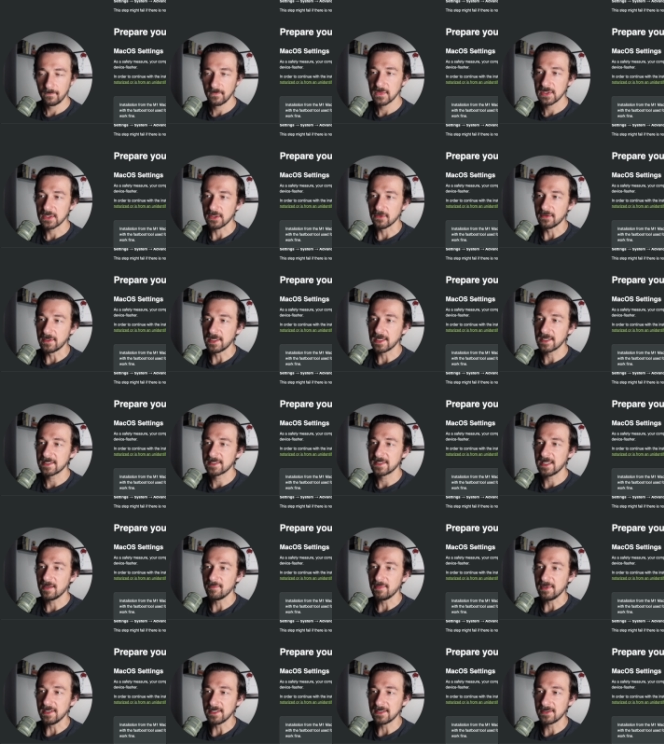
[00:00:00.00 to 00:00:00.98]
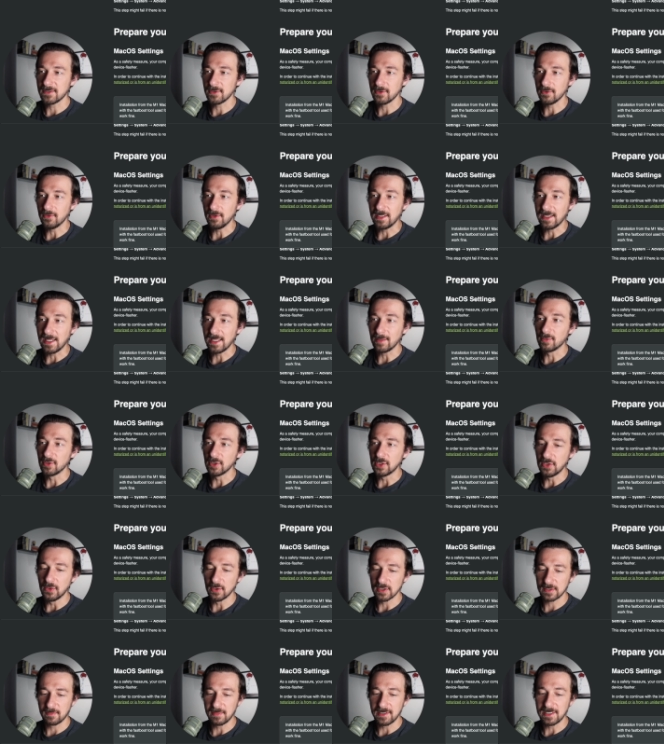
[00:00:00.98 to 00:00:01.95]
So the next step is to enable
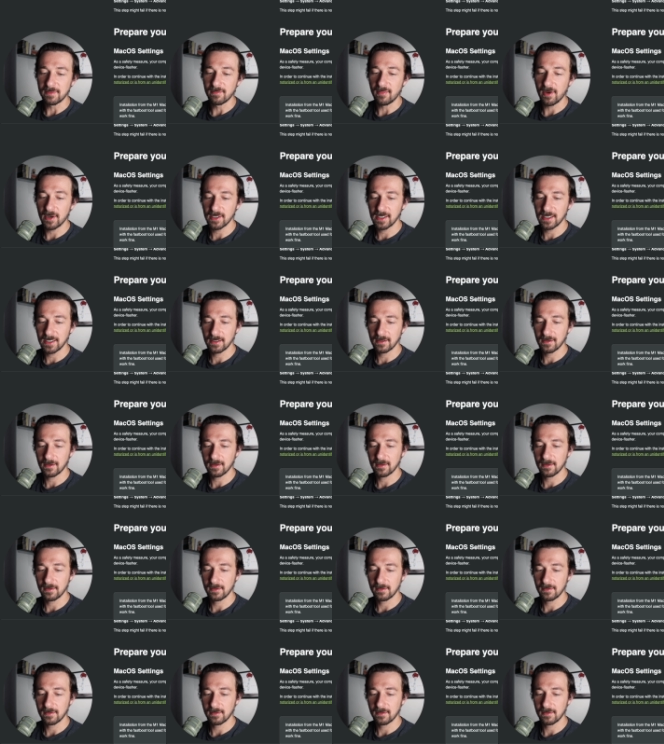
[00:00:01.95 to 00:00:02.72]
USB debugging,